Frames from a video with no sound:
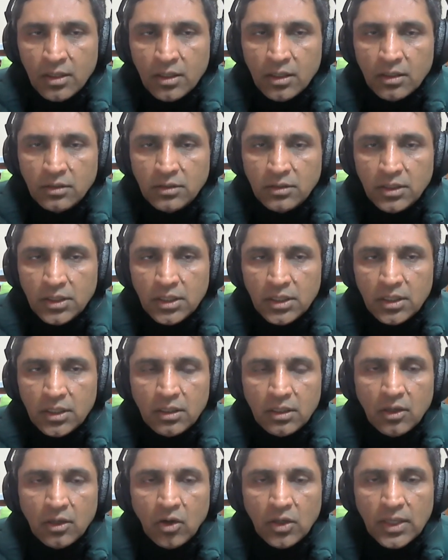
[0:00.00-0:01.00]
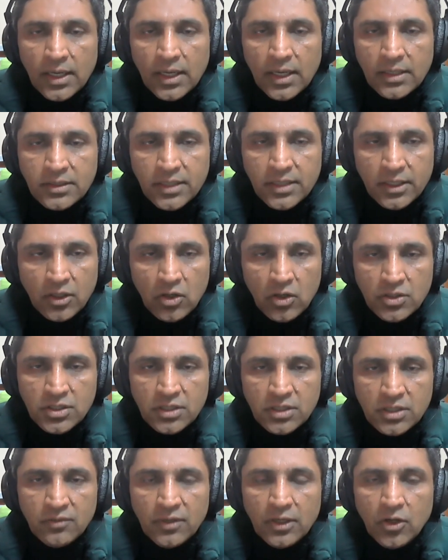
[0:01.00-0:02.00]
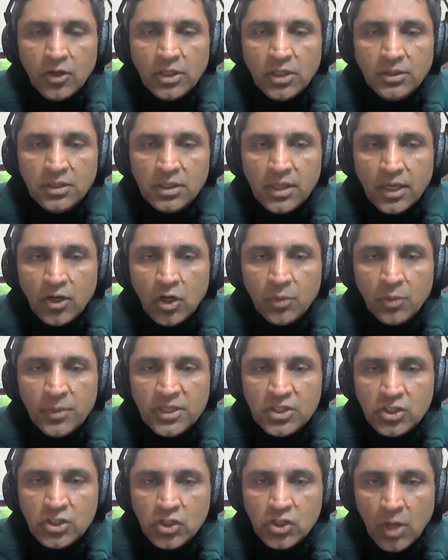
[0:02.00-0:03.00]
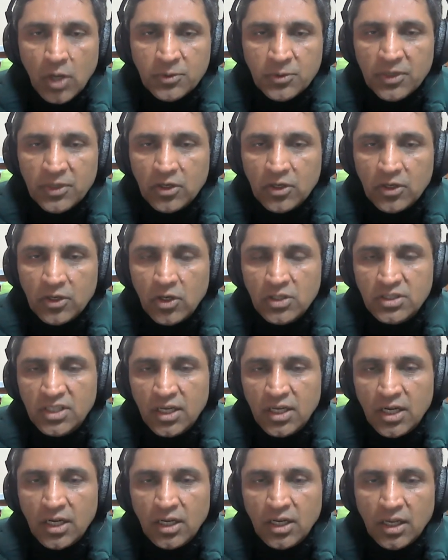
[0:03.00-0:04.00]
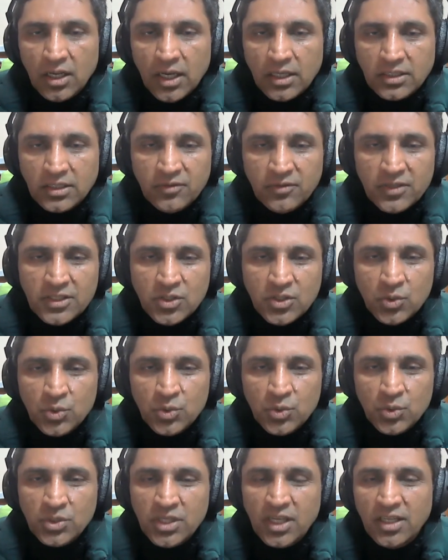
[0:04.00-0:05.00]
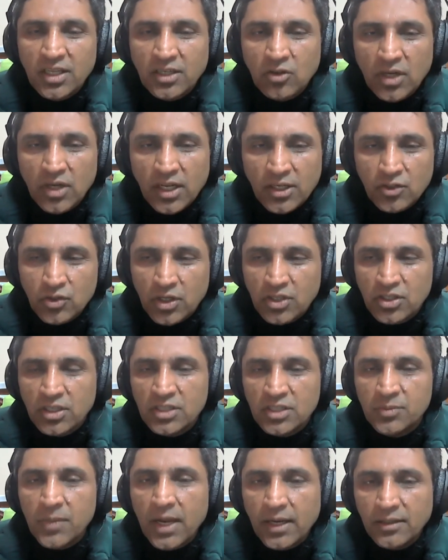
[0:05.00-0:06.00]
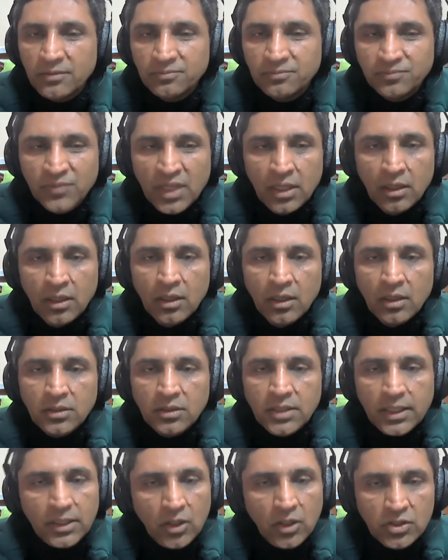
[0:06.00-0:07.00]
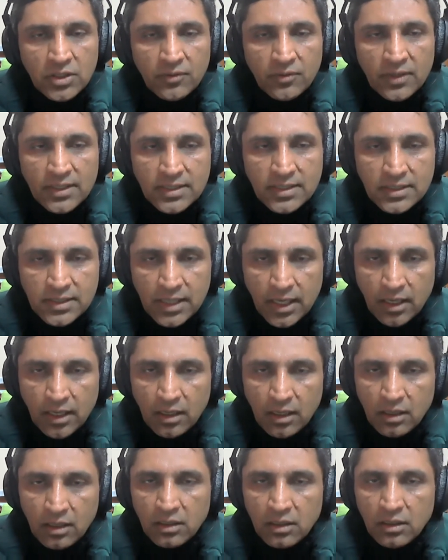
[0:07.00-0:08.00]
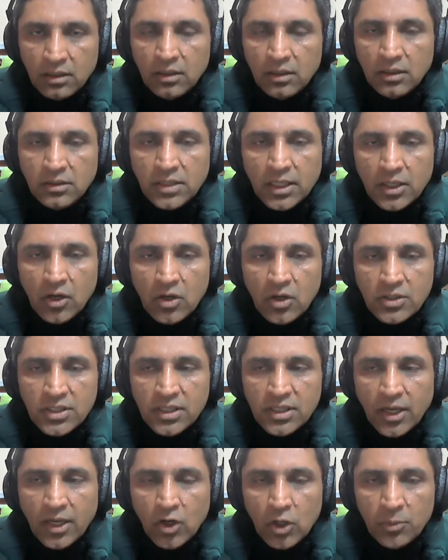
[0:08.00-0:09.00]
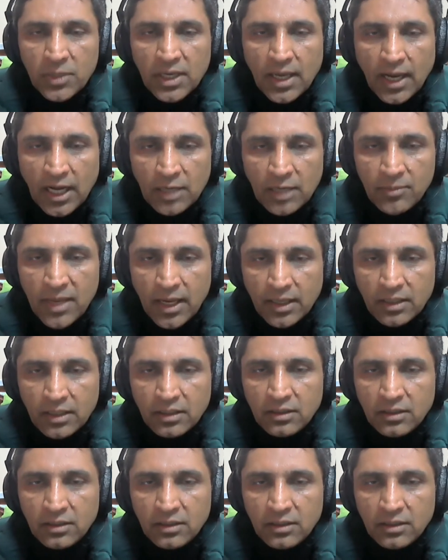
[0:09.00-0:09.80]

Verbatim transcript: the online technology will not cannot be stopped because there are activists who say that online education is bad technology will stay technology cannot be held back